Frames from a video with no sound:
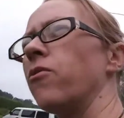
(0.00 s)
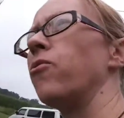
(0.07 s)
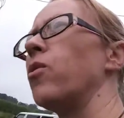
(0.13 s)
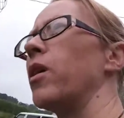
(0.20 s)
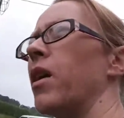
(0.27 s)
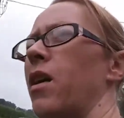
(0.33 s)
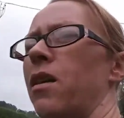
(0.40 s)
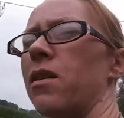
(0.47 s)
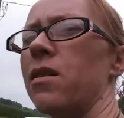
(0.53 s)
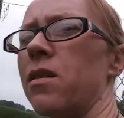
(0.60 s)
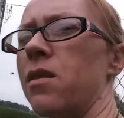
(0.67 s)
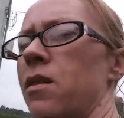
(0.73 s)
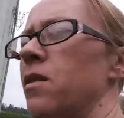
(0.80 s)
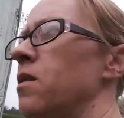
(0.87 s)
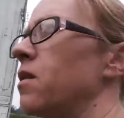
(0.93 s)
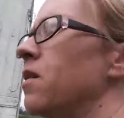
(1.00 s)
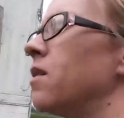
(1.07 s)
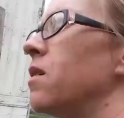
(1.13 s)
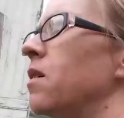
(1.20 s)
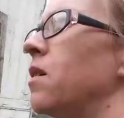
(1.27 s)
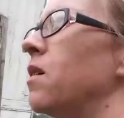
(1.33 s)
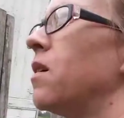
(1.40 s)
forecast
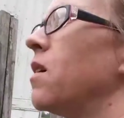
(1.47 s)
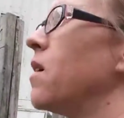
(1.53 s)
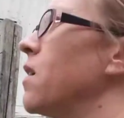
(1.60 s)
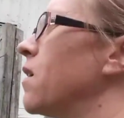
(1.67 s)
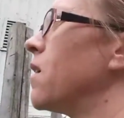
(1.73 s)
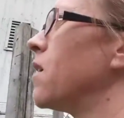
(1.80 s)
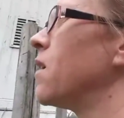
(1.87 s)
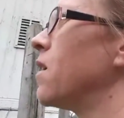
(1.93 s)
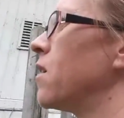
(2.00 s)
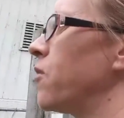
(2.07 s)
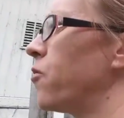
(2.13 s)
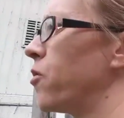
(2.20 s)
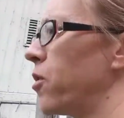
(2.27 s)
for